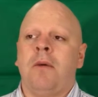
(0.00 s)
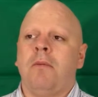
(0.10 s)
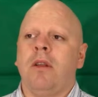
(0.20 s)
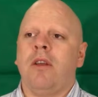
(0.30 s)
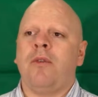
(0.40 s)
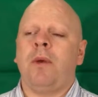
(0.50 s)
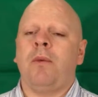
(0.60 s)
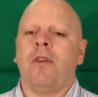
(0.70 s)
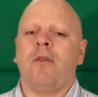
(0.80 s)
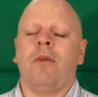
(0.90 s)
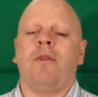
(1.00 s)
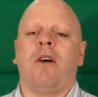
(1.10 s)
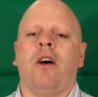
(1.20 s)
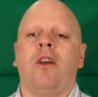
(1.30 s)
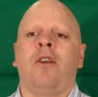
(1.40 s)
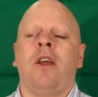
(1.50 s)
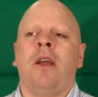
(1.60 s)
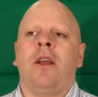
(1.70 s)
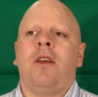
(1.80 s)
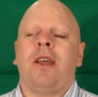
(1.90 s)
Plus we want to avoid
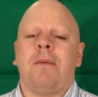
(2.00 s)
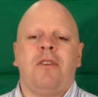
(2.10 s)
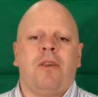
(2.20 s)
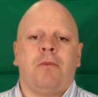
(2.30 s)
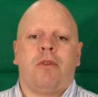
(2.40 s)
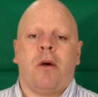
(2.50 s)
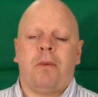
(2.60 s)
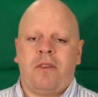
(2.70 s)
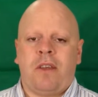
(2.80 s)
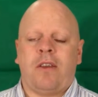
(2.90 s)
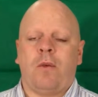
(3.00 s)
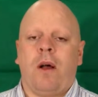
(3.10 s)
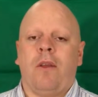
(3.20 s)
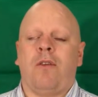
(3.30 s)
damaging property as well.